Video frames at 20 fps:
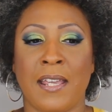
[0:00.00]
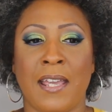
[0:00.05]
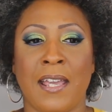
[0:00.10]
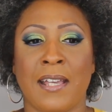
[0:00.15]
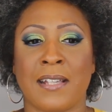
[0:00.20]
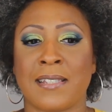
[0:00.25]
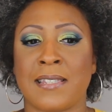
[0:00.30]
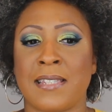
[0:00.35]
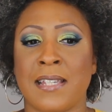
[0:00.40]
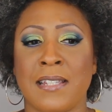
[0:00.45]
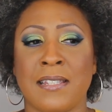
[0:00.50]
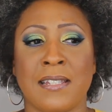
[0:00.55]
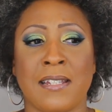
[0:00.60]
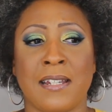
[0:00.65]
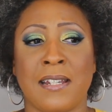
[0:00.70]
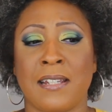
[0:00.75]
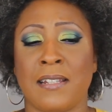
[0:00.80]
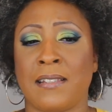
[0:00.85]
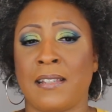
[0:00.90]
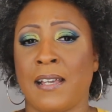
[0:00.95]
they
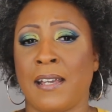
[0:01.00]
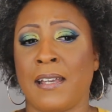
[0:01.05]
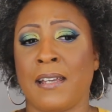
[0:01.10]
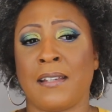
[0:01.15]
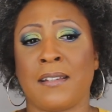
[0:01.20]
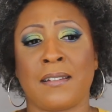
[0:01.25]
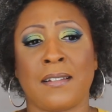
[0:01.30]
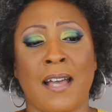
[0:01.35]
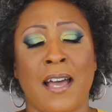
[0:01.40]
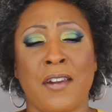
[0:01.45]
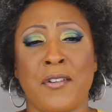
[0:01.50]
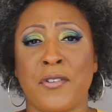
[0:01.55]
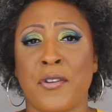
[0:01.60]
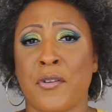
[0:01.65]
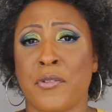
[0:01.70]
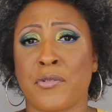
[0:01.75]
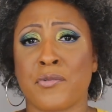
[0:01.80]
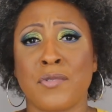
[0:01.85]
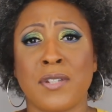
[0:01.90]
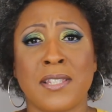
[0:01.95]
extended it like, I don't
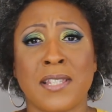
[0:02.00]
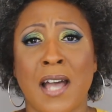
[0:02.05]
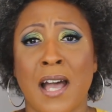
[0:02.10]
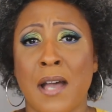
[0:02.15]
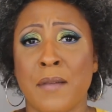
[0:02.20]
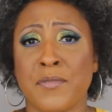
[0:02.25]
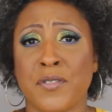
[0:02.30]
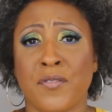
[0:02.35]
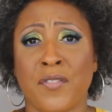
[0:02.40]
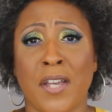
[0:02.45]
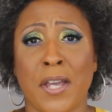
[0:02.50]
know, three times.